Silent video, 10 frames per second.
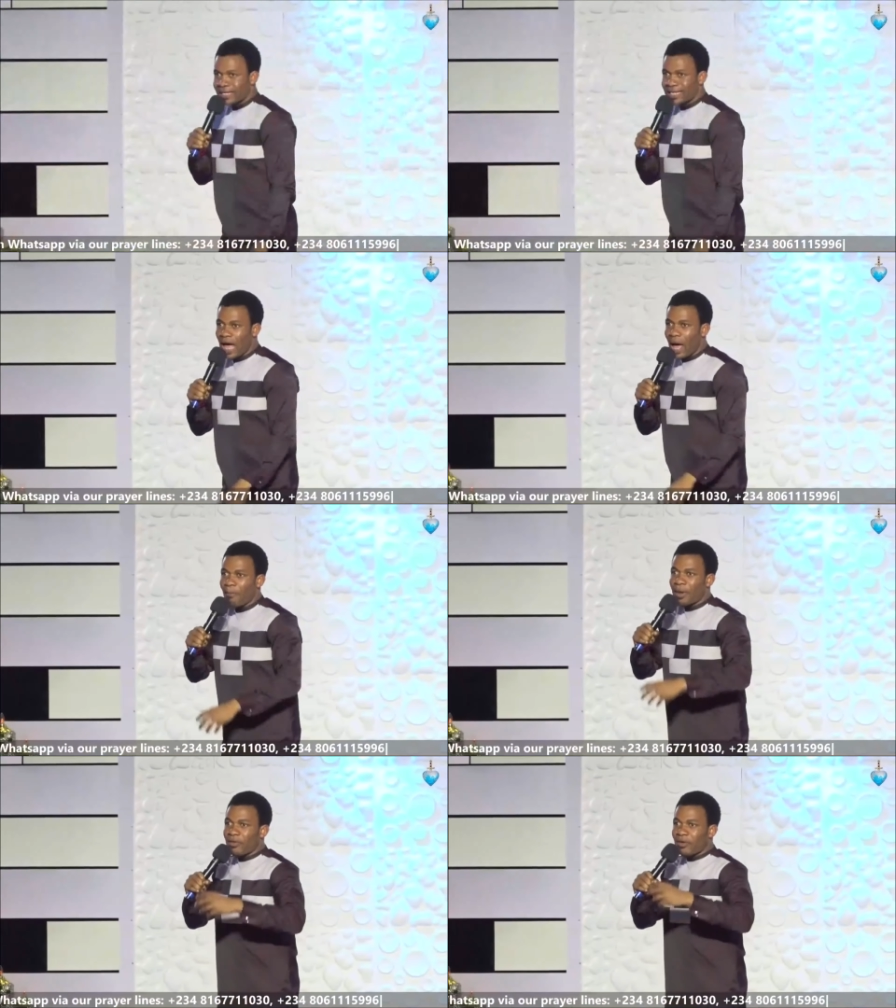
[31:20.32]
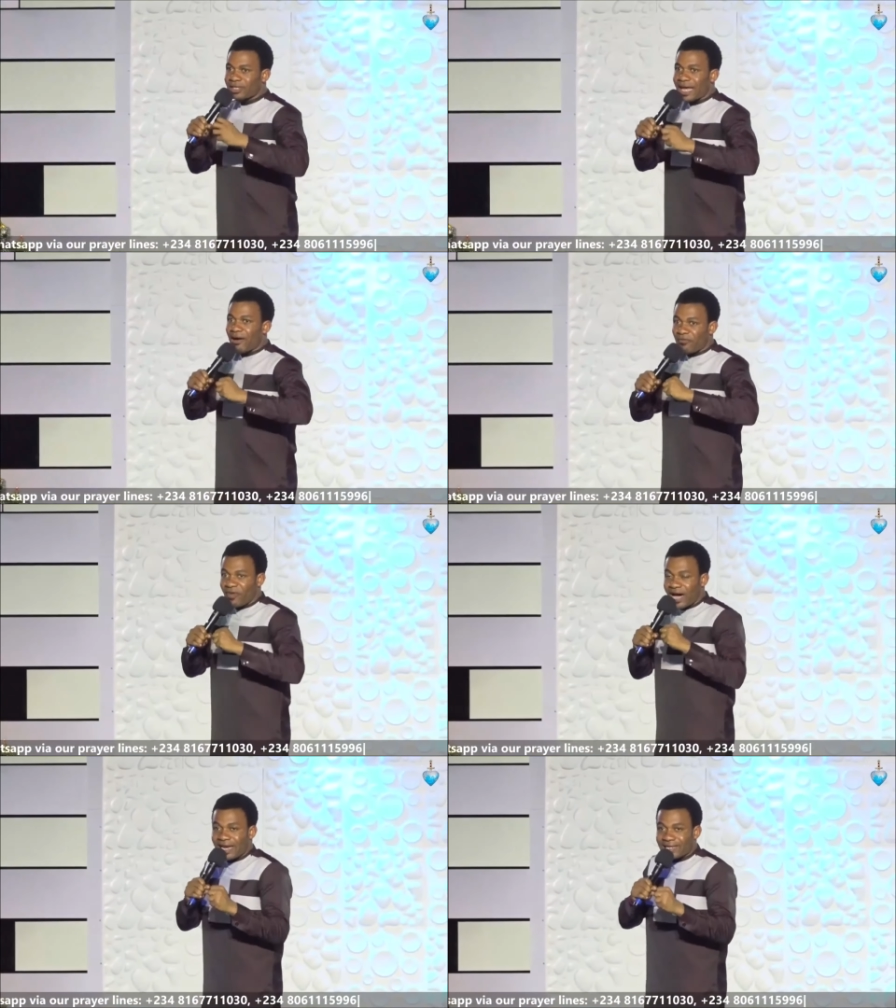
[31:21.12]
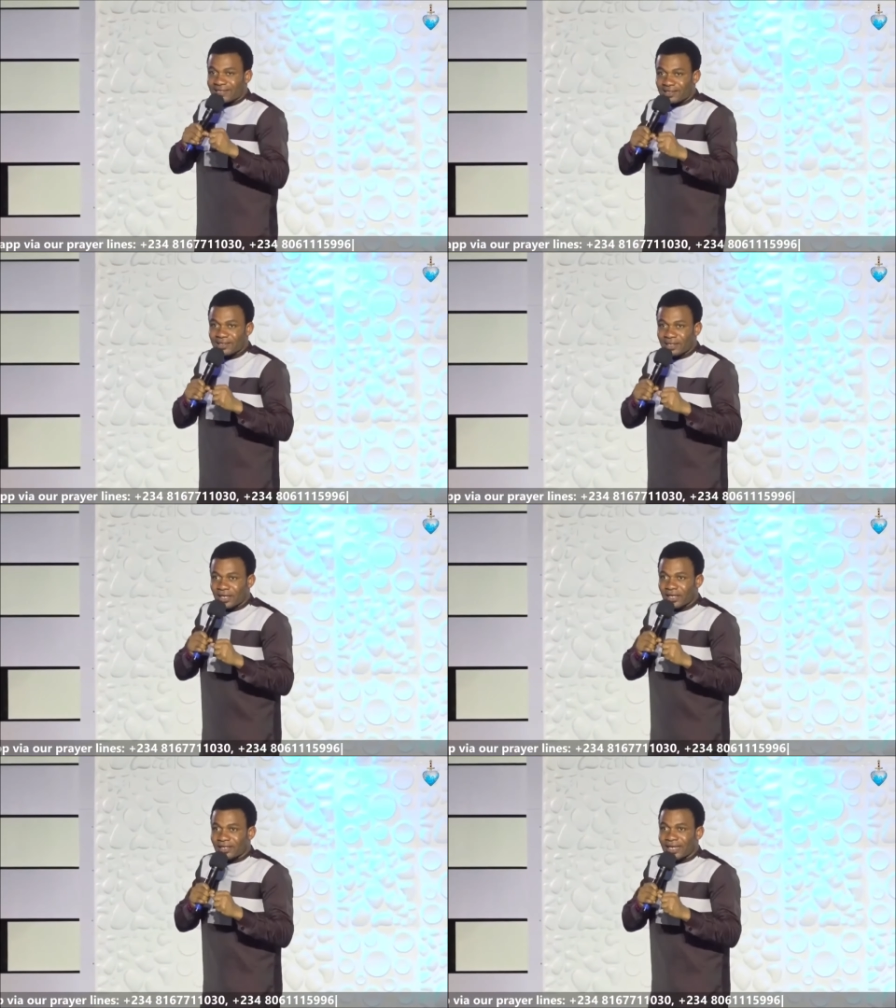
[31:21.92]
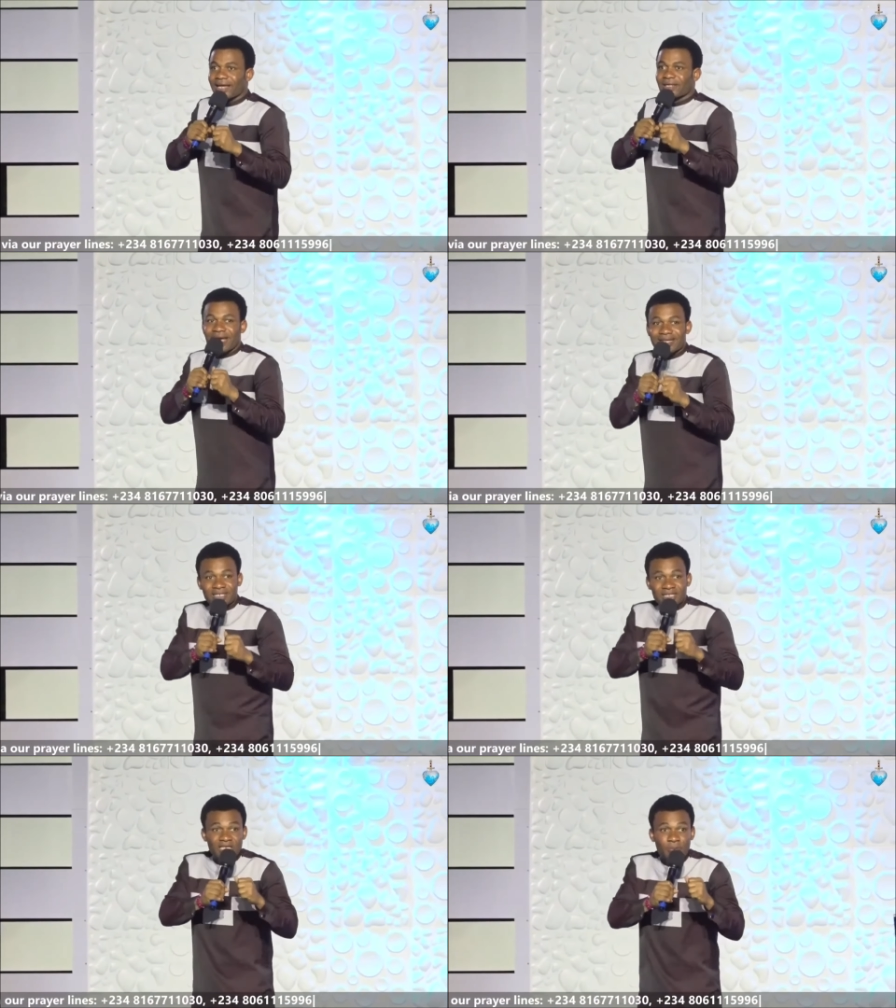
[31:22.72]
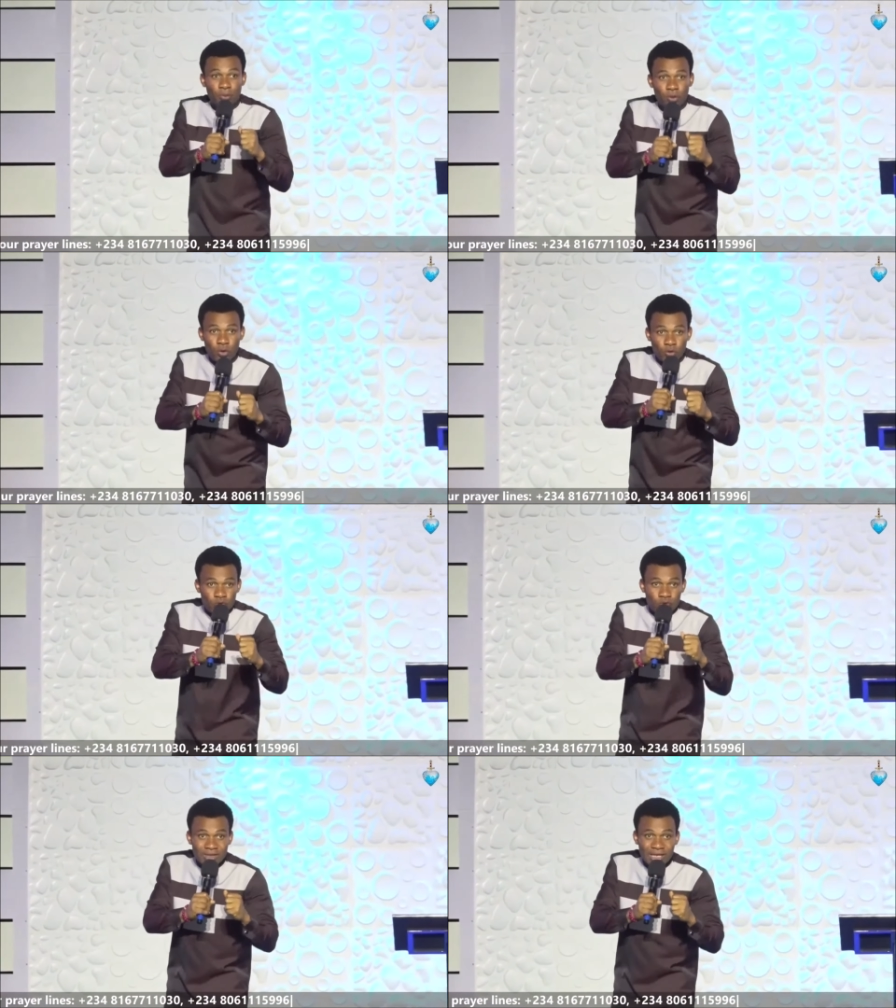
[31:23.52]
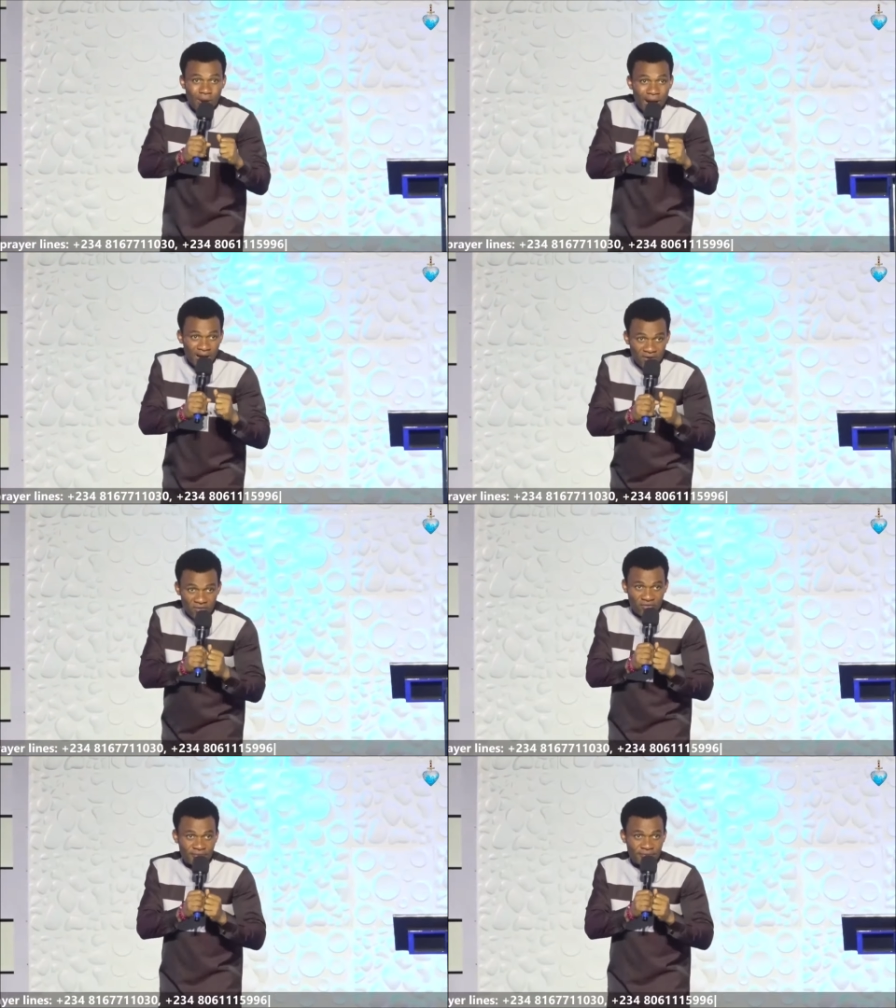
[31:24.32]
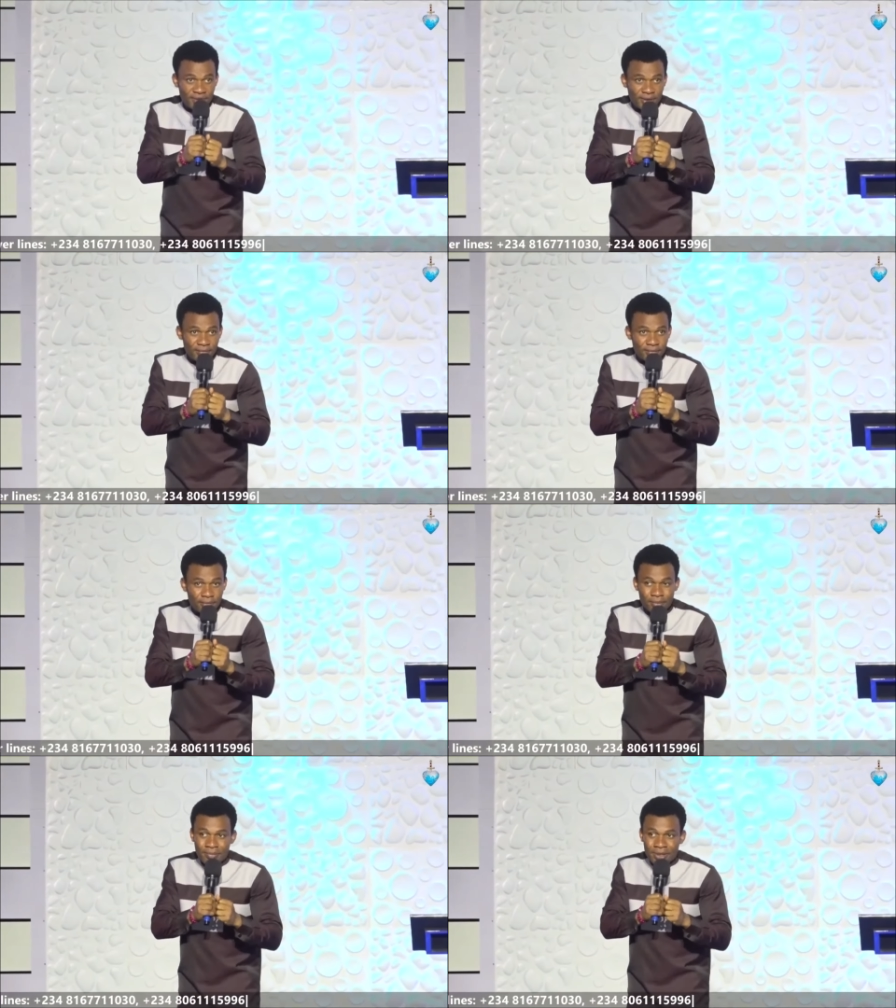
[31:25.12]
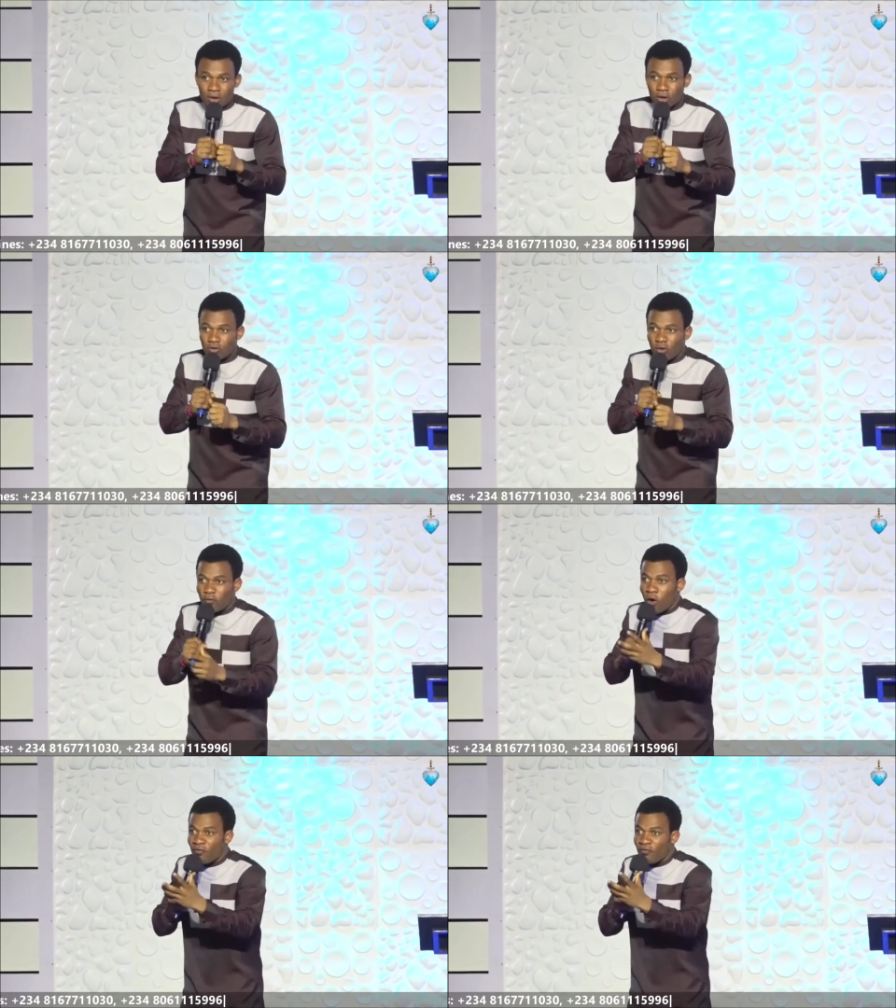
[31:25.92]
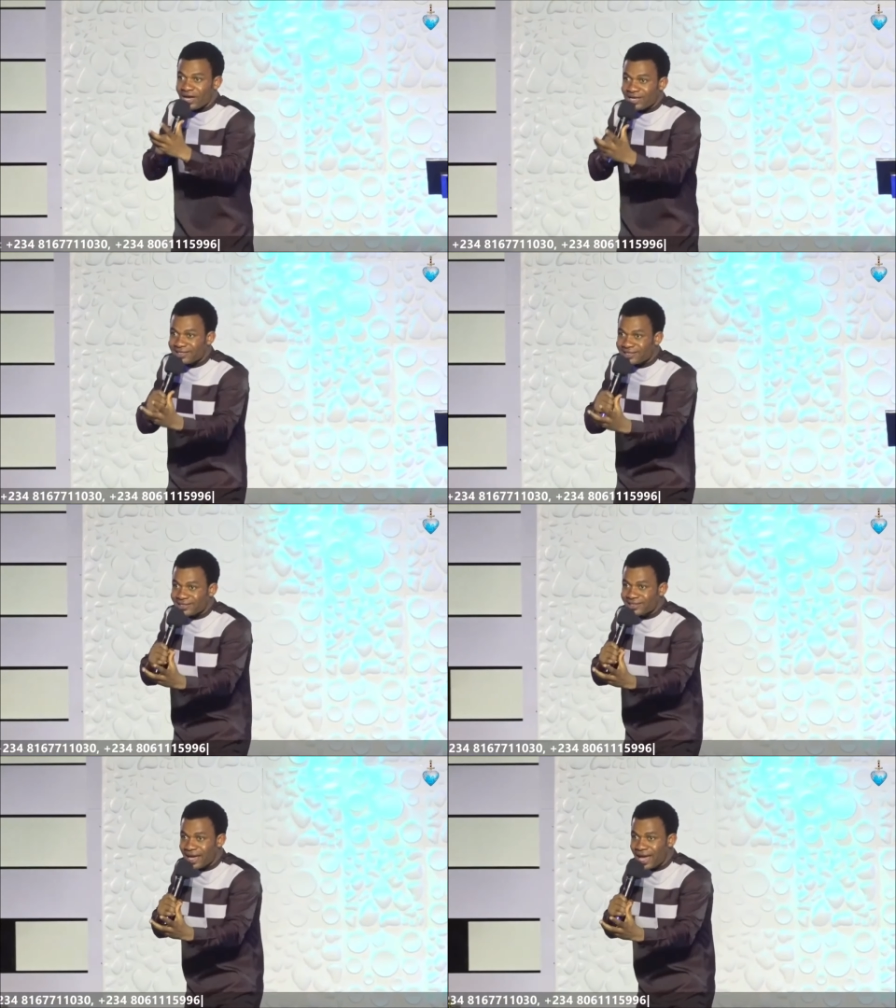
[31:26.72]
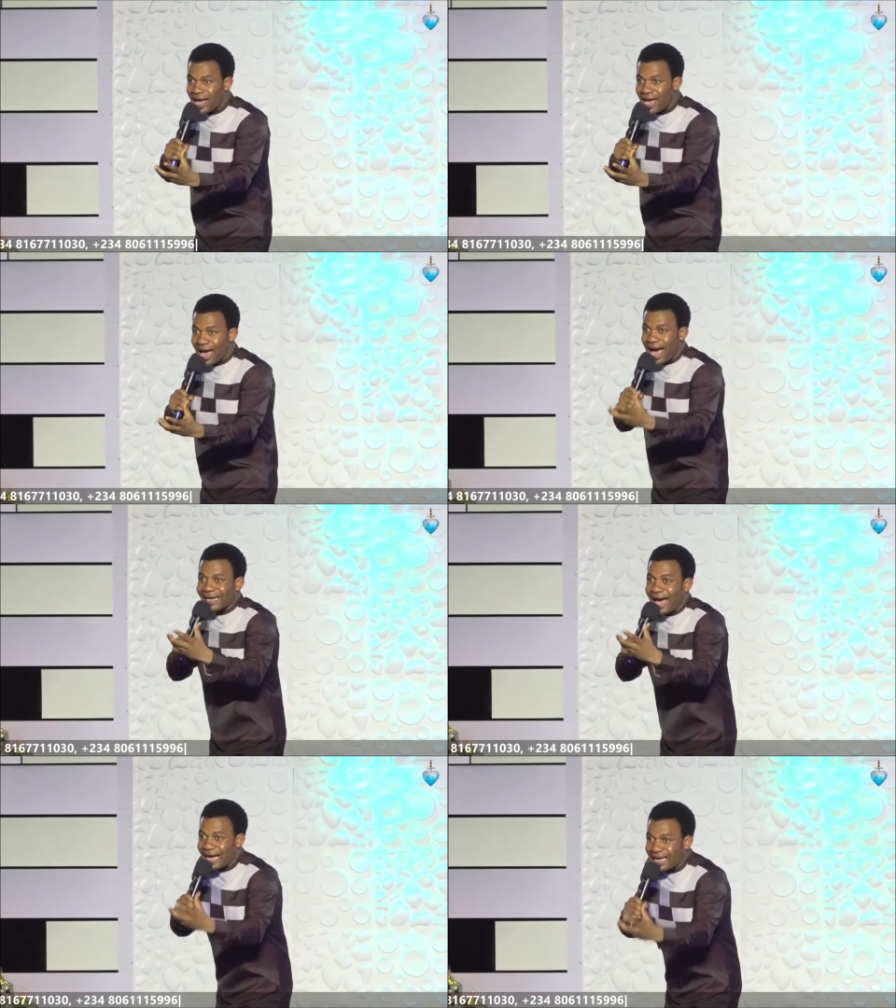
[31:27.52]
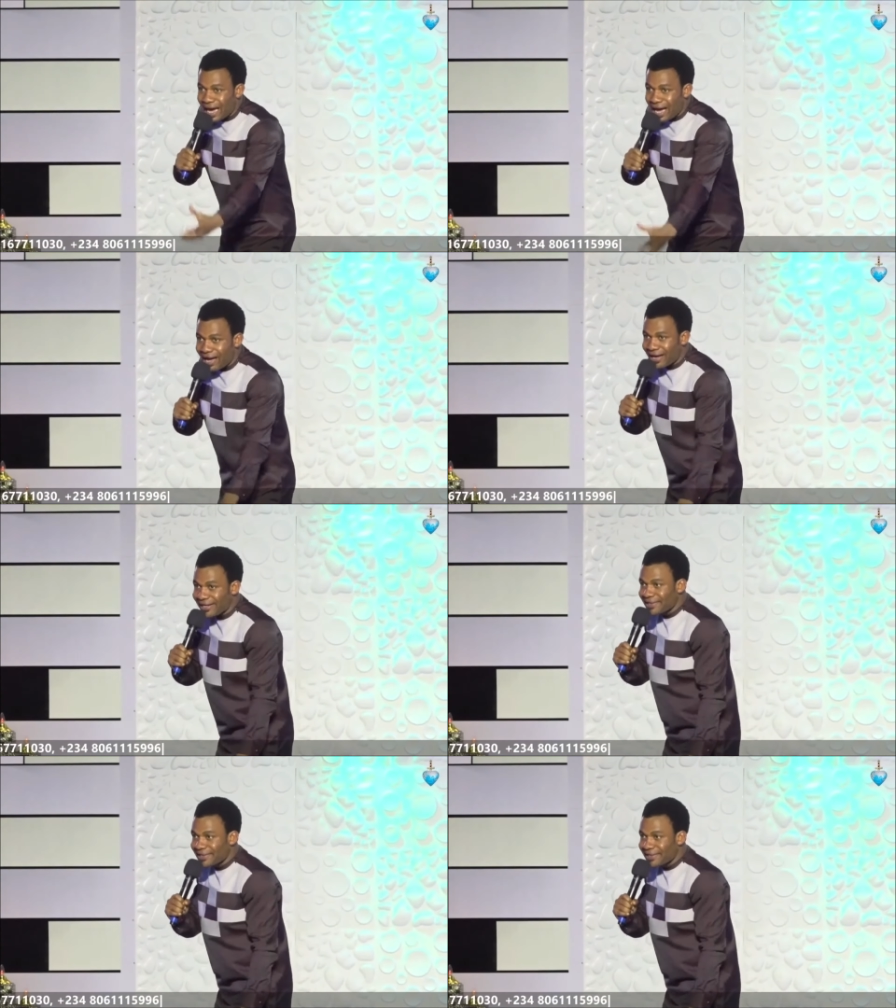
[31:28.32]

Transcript: There are parents, there are fathers that exchange blows with their wife because of offense and anger.